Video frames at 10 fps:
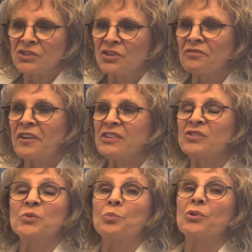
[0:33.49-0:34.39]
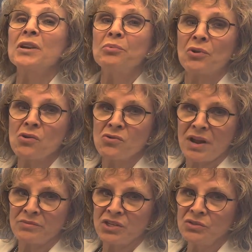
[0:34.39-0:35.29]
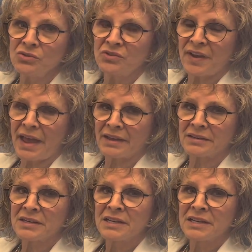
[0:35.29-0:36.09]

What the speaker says: So your face is pre-programmed to lose fat,